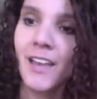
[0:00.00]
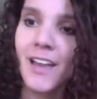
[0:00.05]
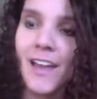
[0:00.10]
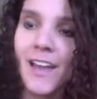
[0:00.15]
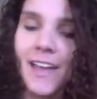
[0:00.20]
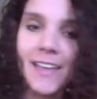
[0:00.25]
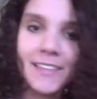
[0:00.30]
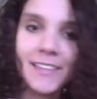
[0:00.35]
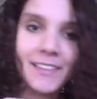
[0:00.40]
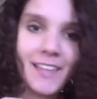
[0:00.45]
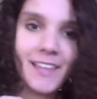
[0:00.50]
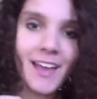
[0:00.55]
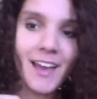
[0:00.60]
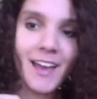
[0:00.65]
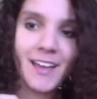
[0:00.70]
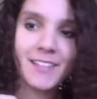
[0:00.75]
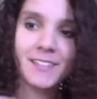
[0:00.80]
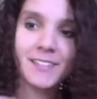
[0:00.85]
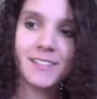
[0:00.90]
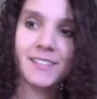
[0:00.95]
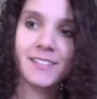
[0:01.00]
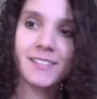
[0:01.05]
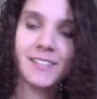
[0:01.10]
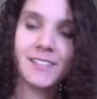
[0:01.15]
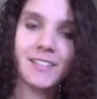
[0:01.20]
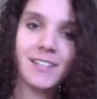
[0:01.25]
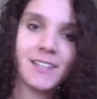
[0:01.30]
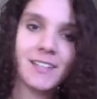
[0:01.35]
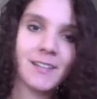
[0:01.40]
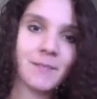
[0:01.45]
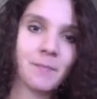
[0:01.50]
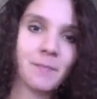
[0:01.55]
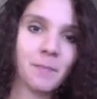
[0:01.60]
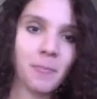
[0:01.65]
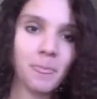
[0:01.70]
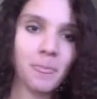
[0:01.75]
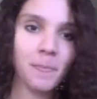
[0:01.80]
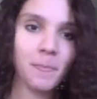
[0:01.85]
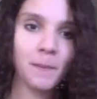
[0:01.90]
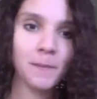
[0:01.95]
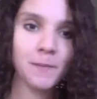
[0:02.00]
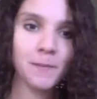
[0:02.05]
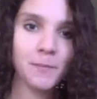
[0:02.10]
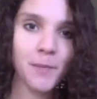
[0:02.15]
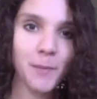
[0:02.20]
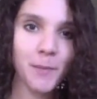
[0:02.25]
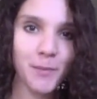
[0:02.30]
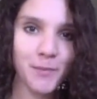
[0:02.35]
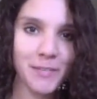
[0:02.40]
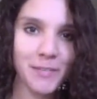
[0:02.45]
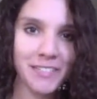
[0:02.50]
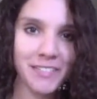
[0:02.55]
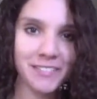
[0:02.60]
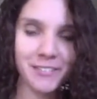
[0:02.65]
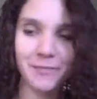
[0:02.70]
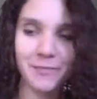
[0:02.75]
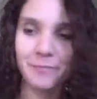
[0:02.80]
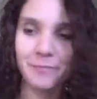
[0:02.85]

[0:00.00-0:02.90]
and last, some peppermint.